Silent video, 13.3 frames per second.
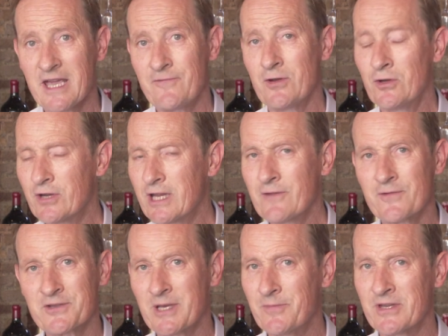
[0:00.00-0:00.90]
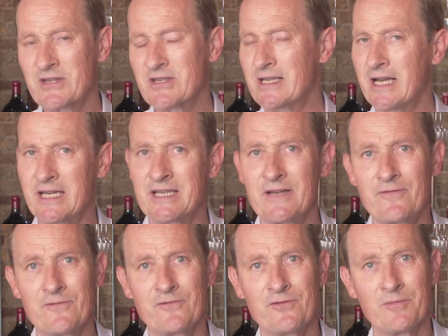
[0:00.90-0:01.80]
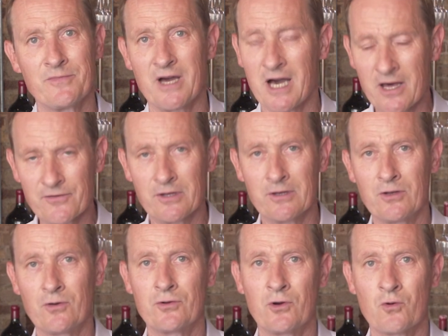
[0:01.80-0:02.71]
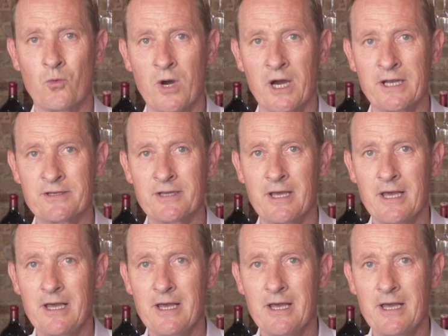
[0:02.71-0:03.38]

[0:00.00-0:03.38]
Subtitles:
If you're looking for something slightly different from the other Languedoc wines,